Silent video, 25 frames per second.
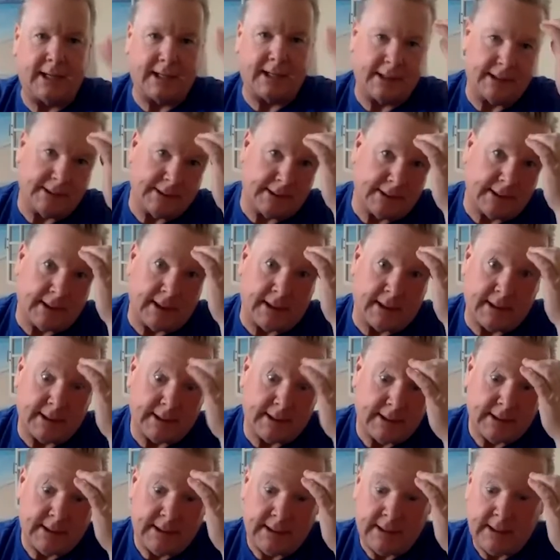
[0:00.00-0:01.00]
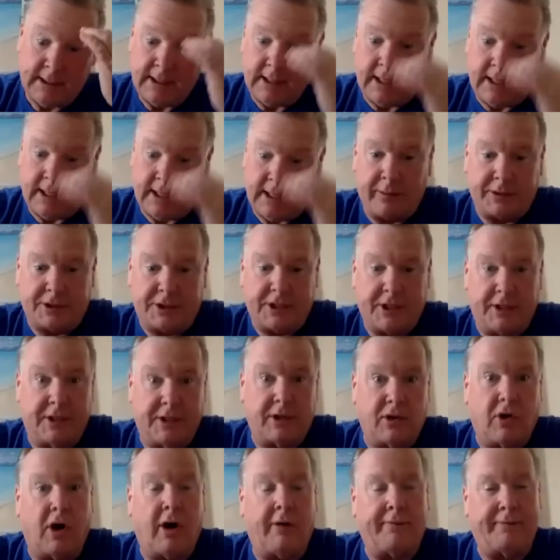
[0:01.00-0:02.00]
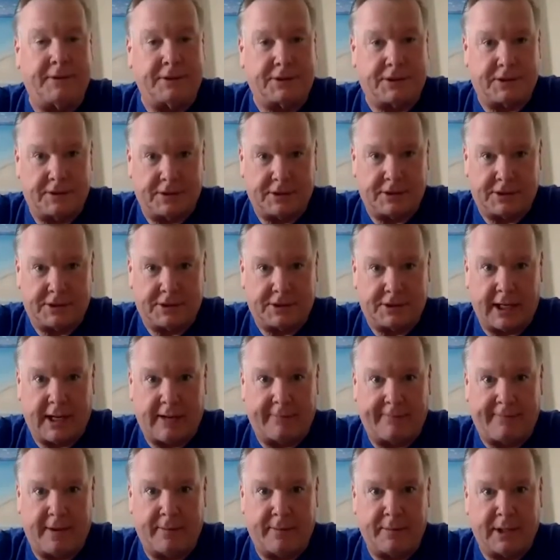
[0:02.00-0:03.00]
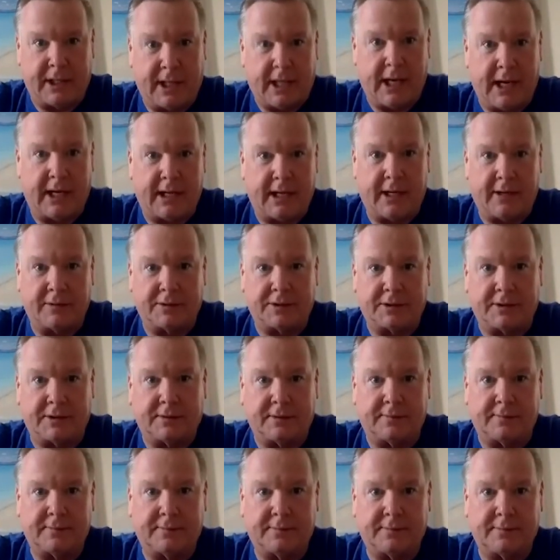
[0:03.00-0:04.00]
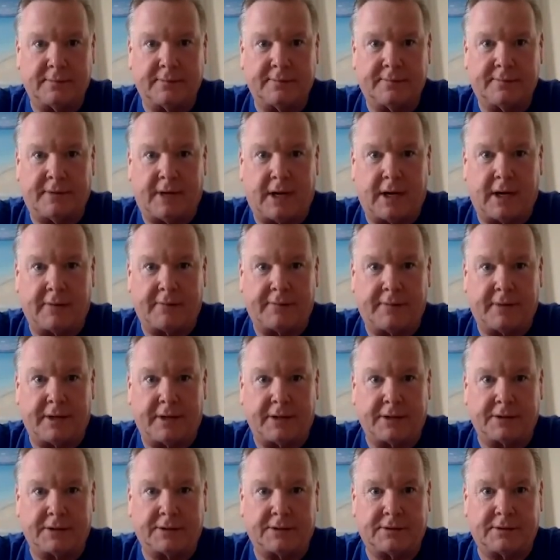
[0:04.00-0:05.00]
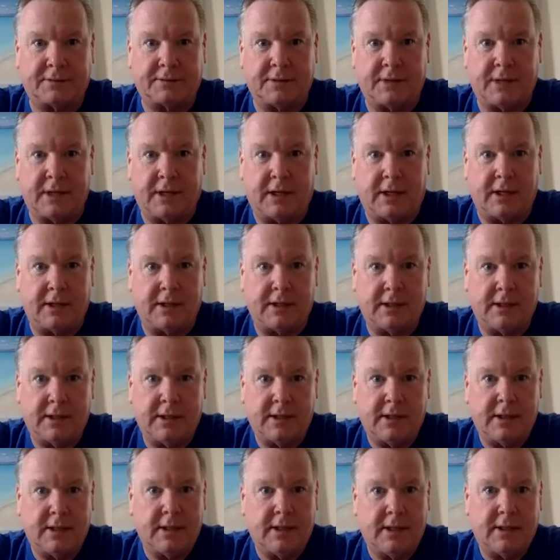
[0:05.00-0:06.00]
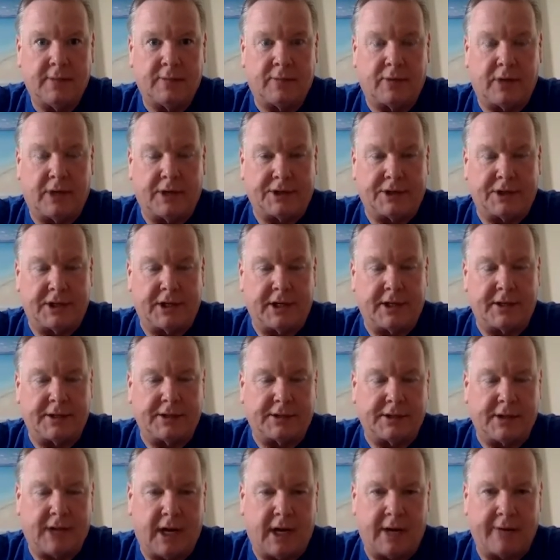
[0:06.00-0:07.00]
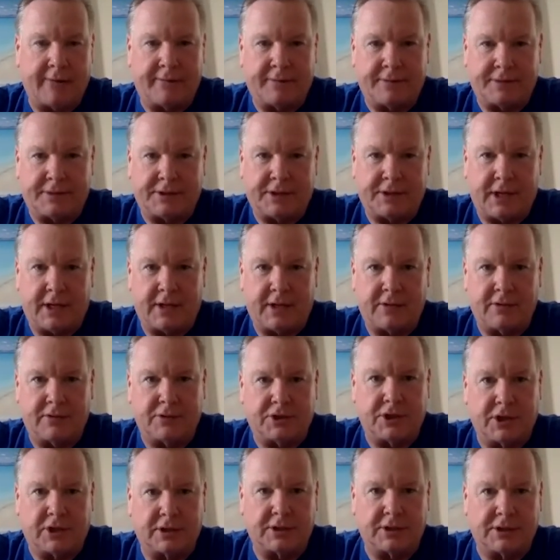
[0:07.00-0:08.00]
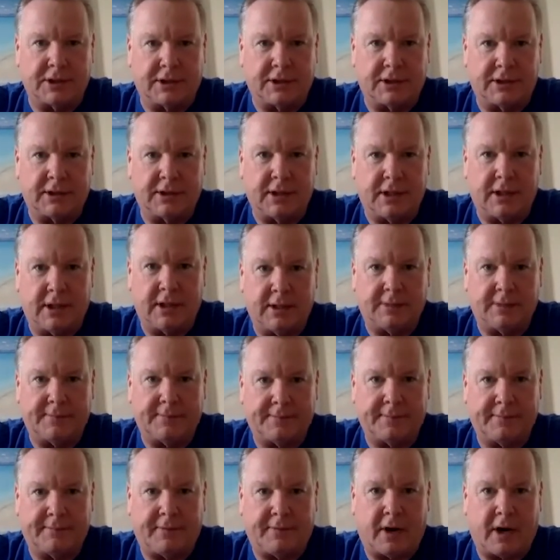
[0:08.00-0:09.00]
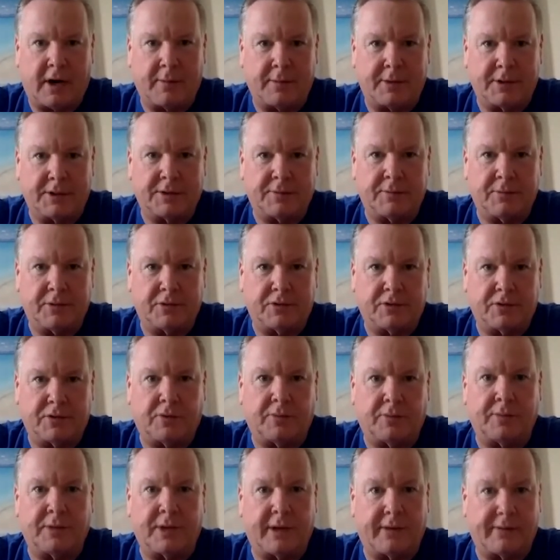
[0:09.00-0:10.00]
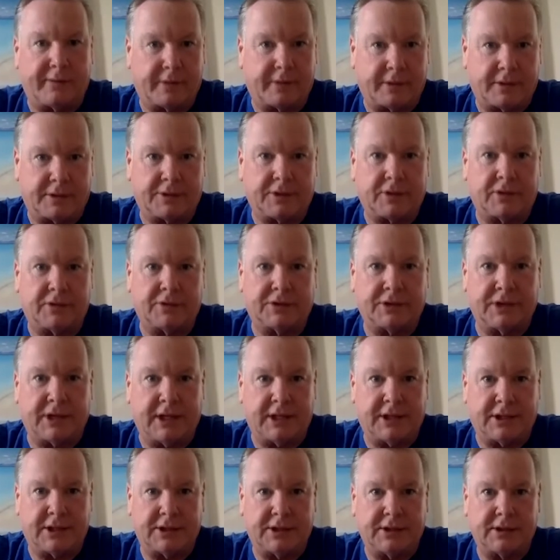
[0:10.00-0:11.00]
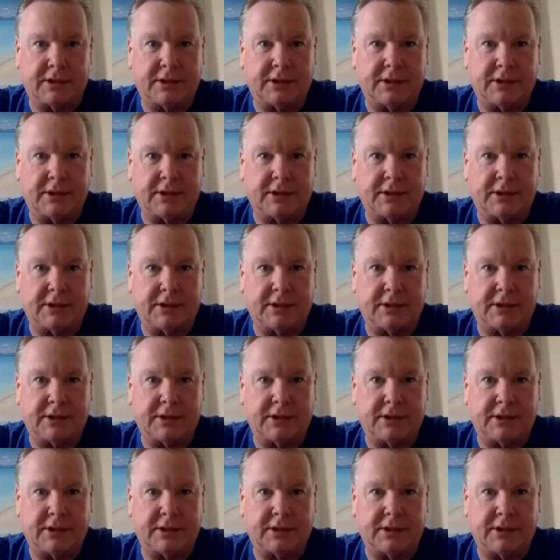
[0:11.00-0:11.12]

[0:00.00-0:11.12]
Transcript: and I was in the office of the state FMBA. I was the firefighters president at the time for the state of New Jersey, Firemen's Mutual Benevolent Association.